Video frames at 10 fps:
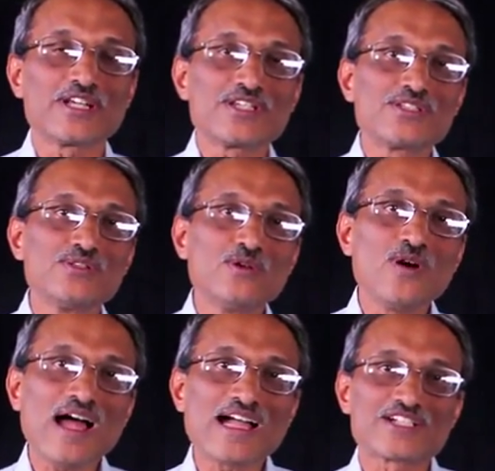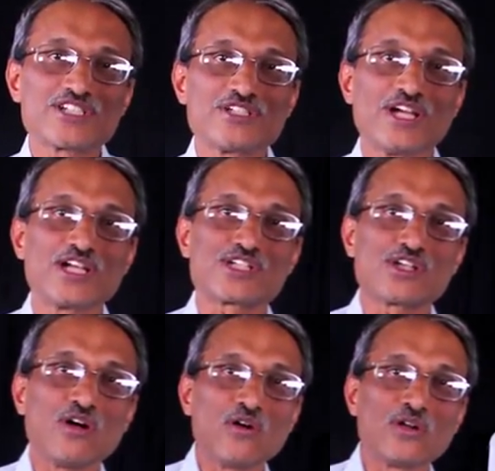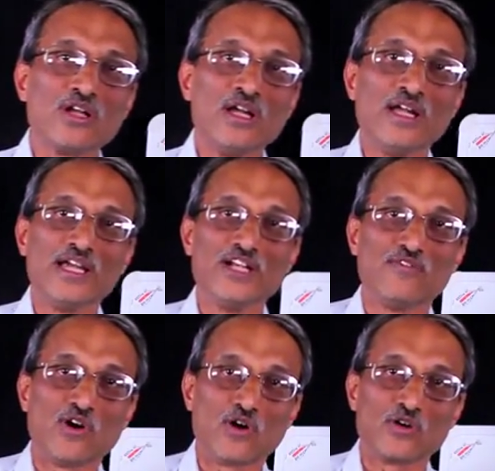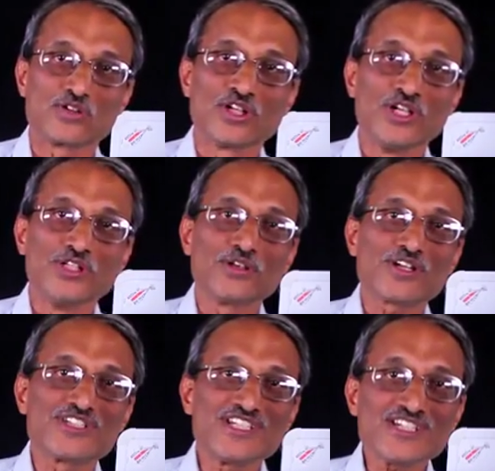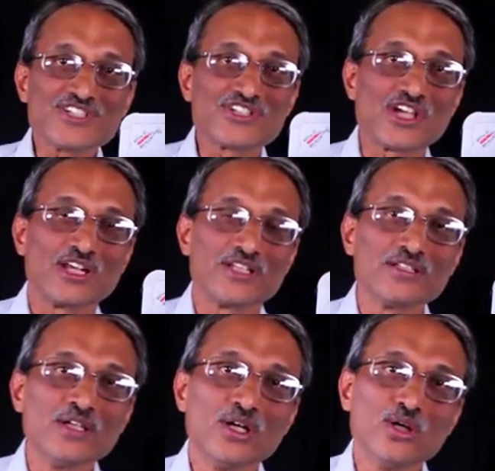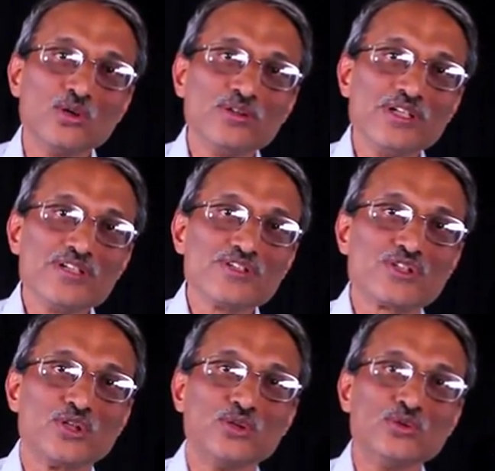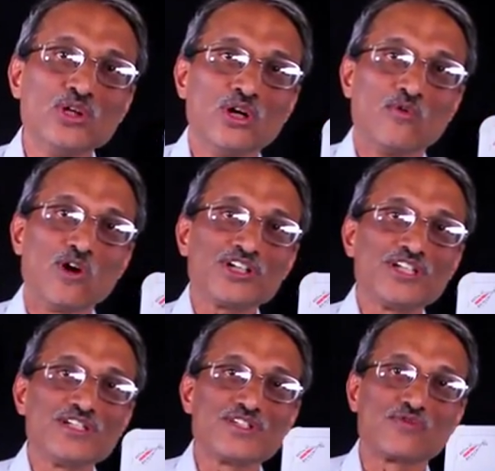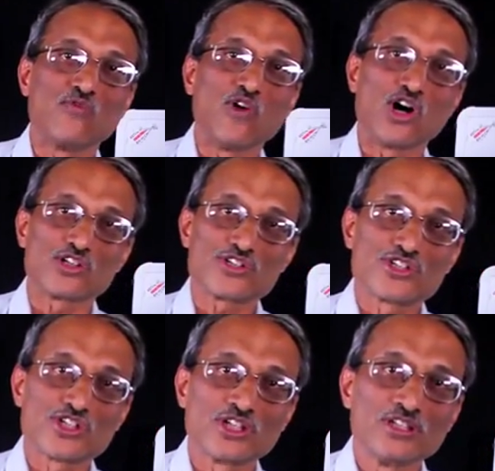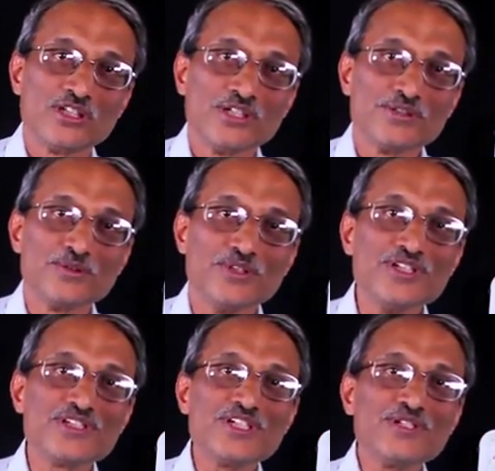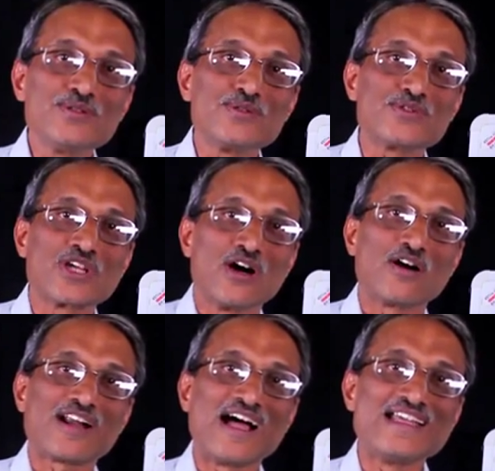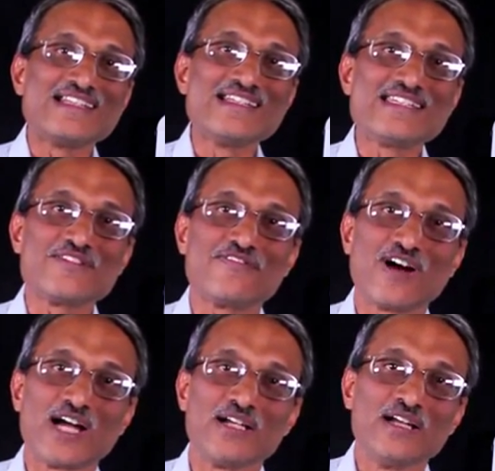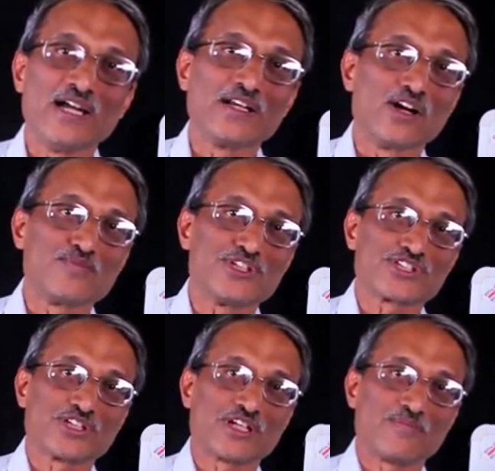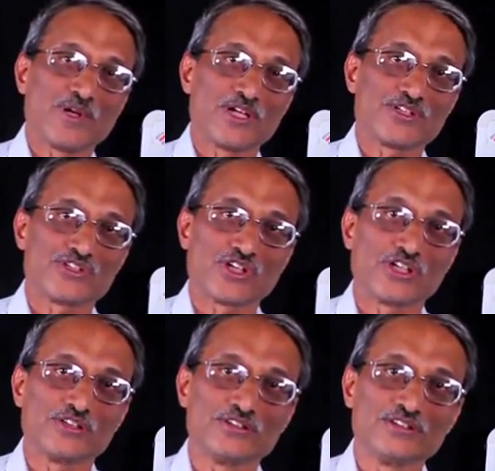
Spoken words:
There is no action at all involved. You are just telling who is who, what is what. You introduce or identify an object or a person.